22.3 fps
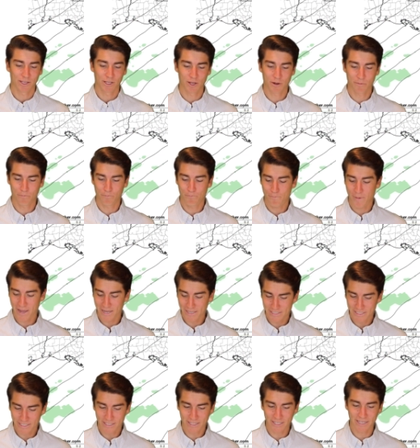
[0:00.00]
you're
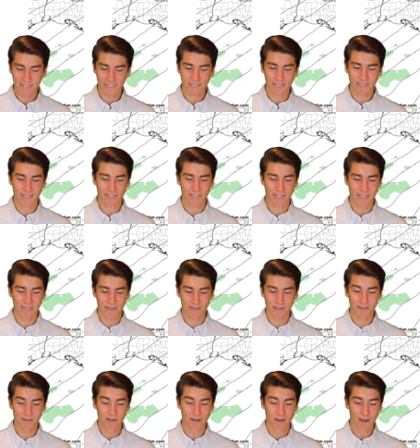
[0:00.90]
basically in the
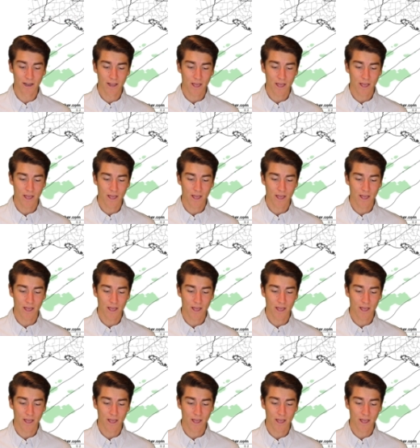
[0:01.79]
clear